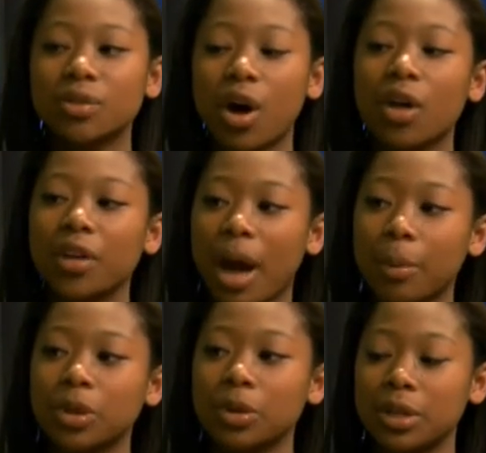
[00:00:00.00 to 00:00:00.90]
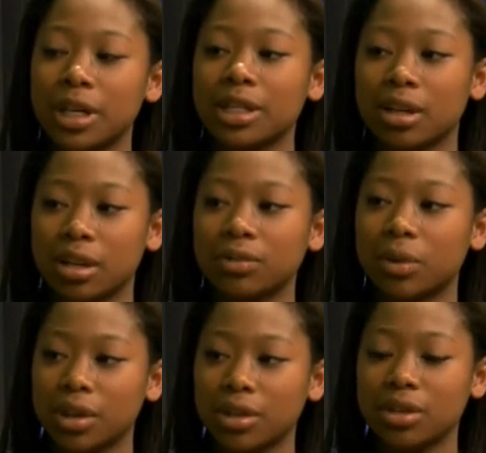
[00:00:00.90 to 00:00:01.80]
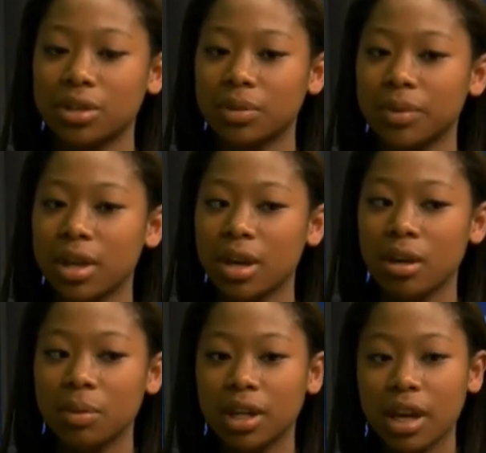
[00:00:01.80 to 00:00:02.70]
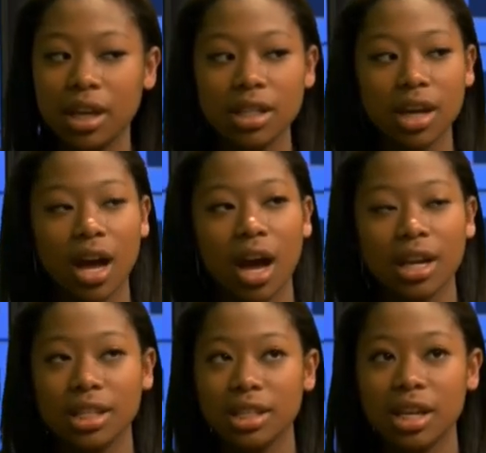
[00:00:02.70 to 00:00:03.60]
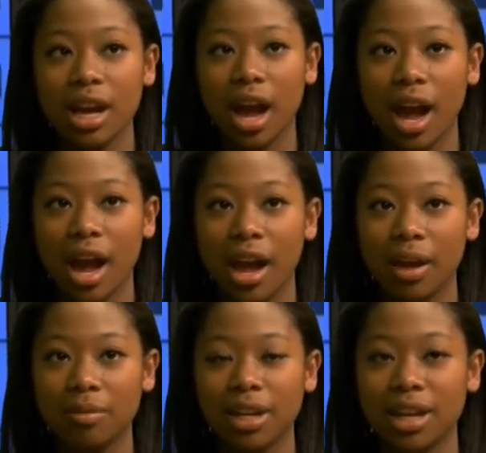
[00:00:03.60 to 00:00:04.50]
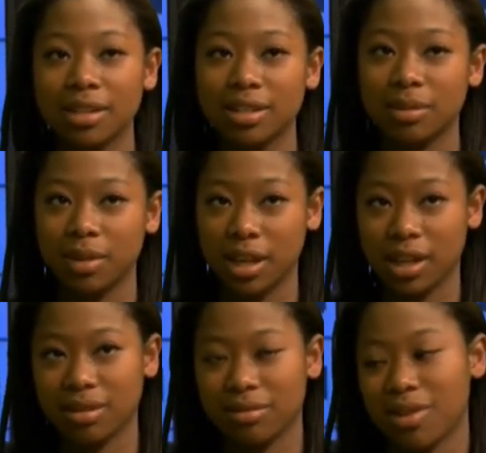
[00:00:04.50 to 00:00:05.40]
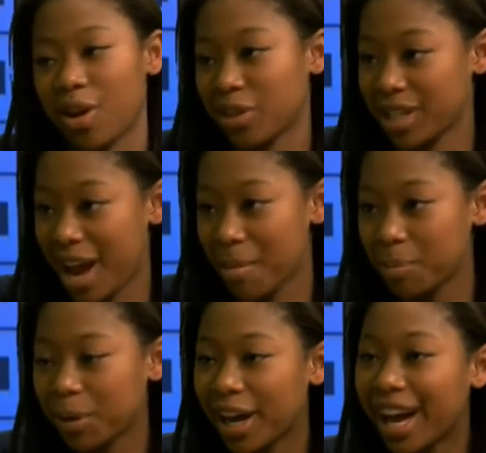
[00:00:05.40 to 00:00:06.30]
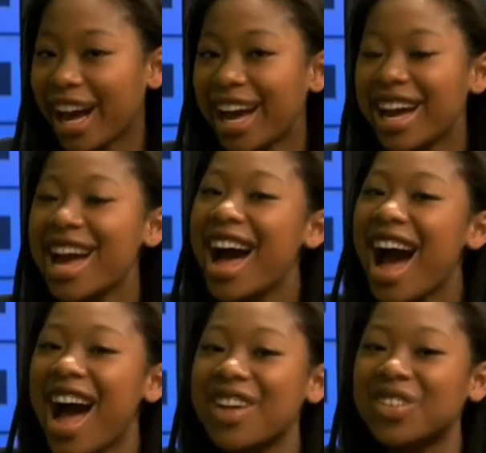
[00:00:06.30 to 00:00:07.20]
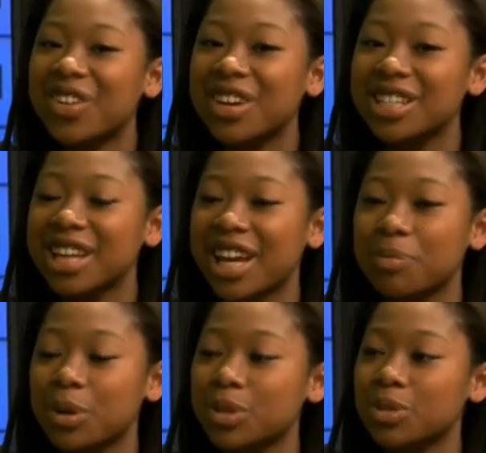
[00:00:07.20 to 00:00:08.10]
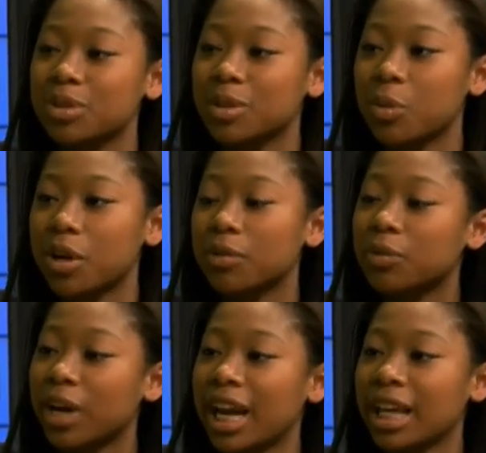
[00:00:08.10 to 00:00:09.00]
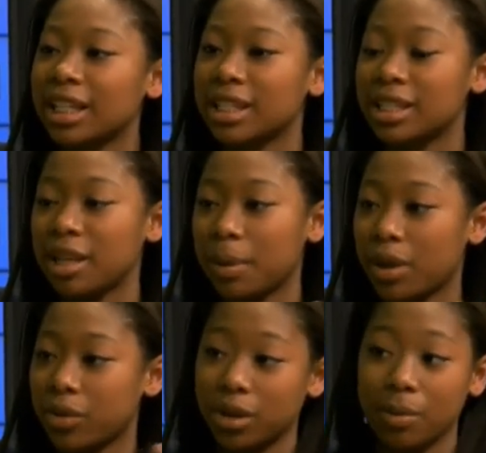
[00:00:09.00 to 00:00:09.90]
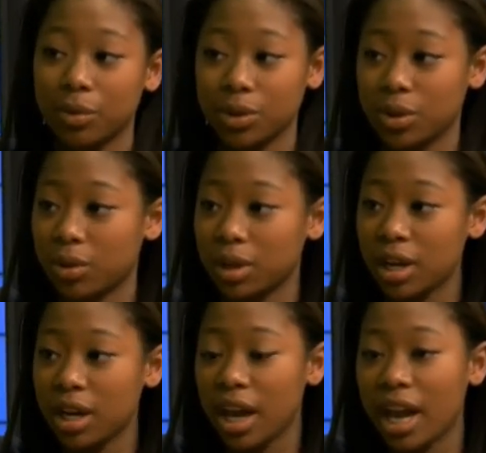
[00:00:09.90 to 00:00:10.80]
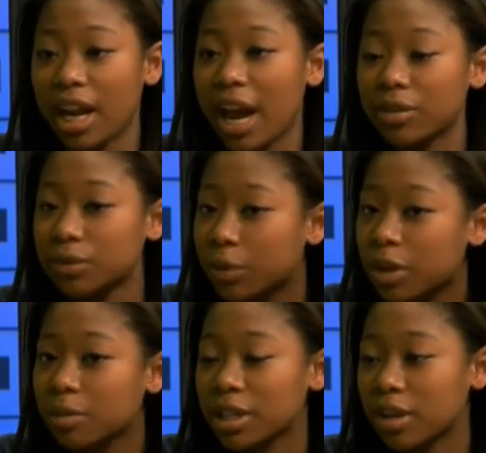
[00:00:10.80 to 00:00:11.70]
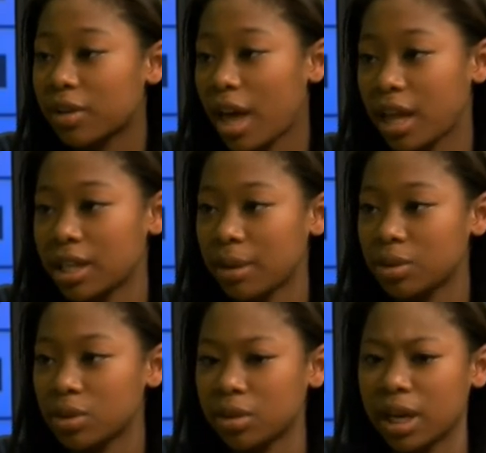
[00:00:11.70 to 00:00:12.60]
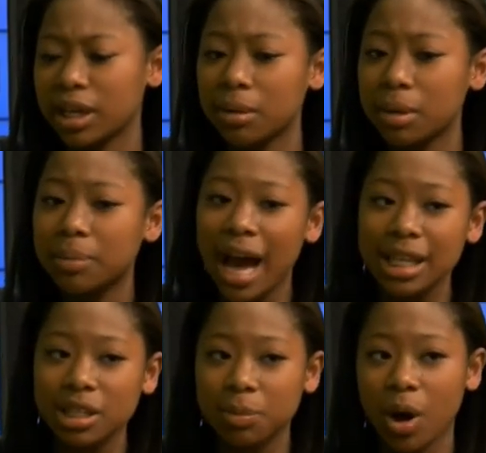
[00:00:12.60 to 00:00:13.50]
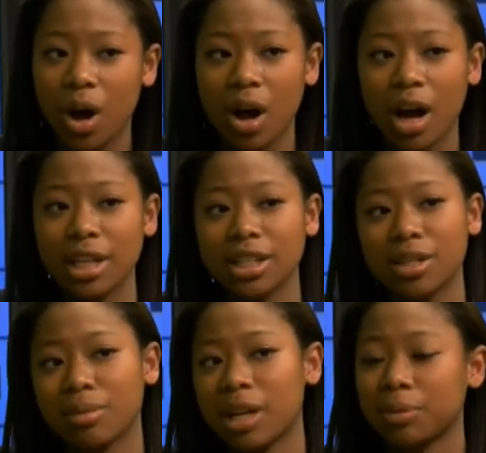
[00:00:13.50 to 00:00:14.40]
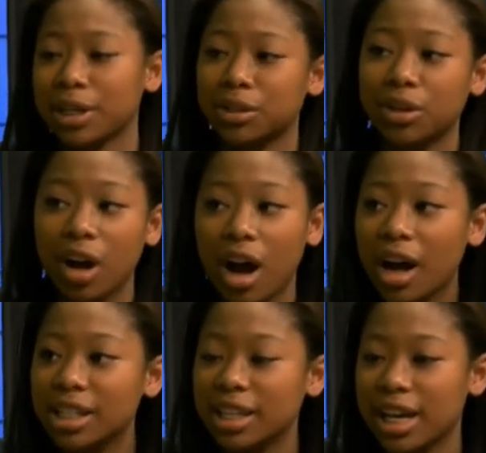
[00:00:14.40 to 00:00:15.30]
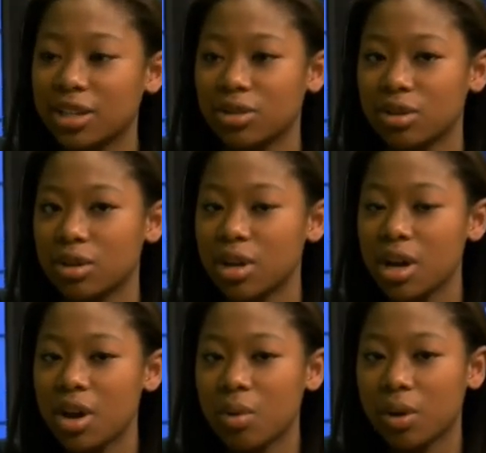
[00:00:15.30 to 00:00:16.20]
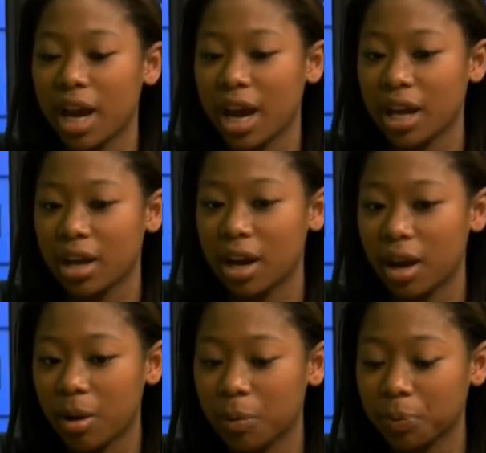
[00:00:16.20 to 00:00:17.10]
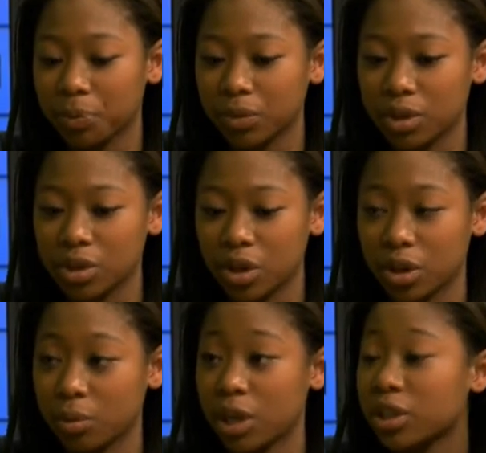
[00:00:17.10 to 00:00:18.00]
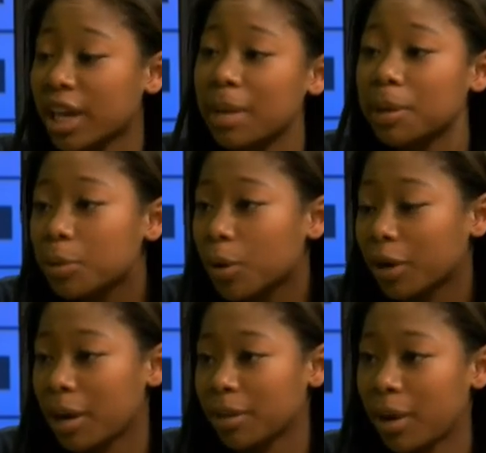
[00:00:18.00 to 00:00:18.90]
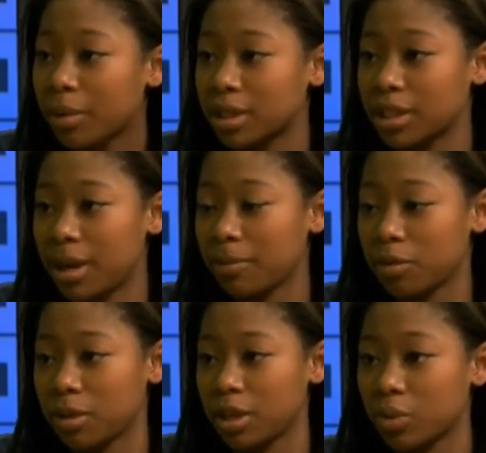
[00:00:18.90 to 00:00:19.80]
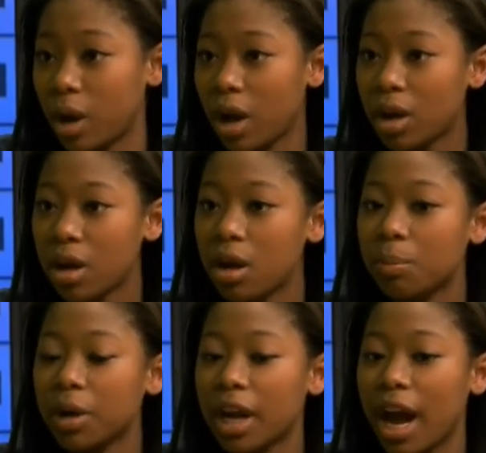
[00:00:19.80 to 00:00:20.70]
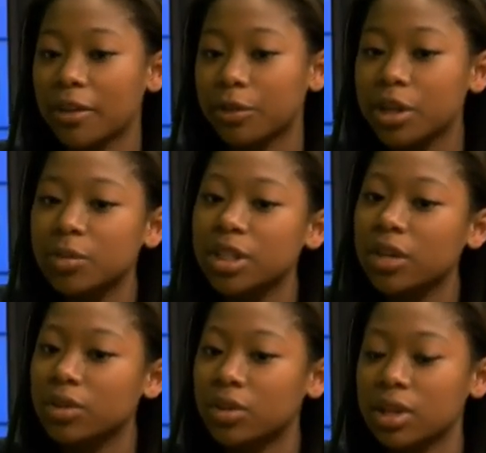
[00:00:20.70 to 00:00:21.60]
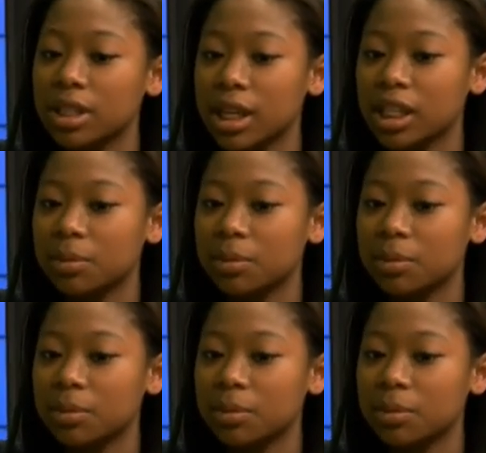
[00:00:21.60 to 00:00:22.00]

all the opportunities that are afforded to you, because honestly, I may not seem like it all the time, but I'm always the kind of person who's somewhat afraid to step out of the comfort zone. And I have to force myself a lot of the times to do it. I did it with basketball, I did it when I played lacrosse, I had to do it when I took the IB program. That was a step for me as well. But I forced myself to do these things